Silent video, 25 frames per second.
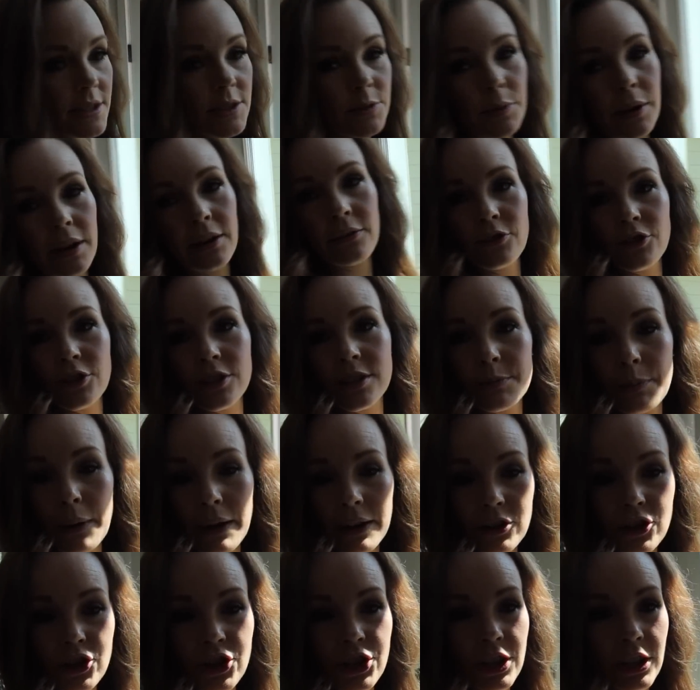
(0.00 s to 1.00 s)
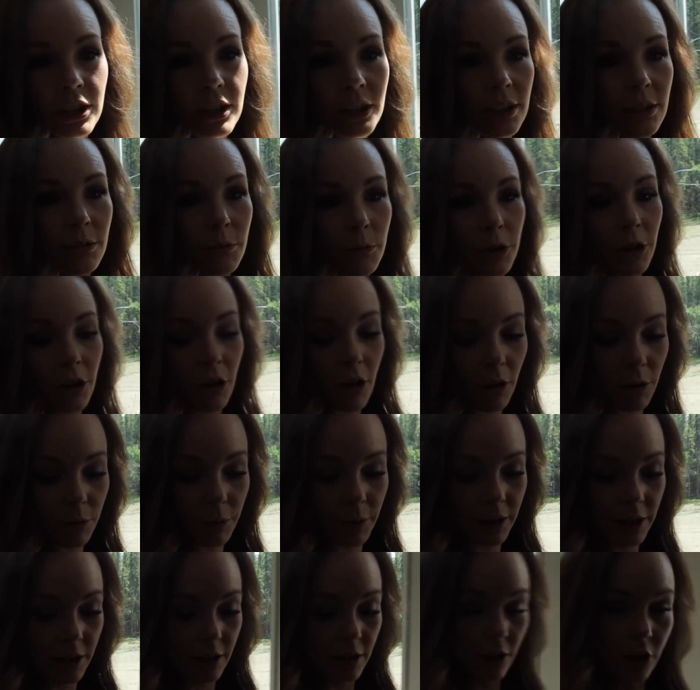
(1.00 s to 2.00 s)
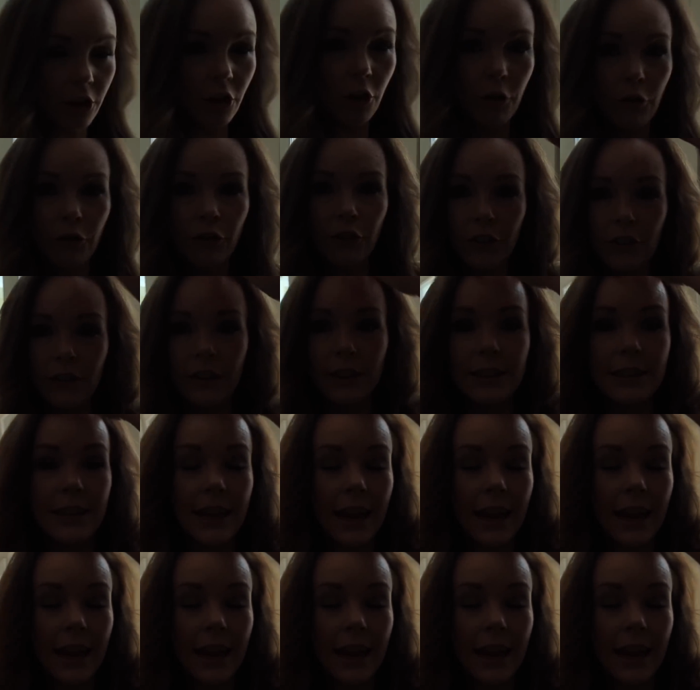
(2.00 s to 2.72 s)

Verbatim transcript: So we have just been chilling. We're all ready to go for the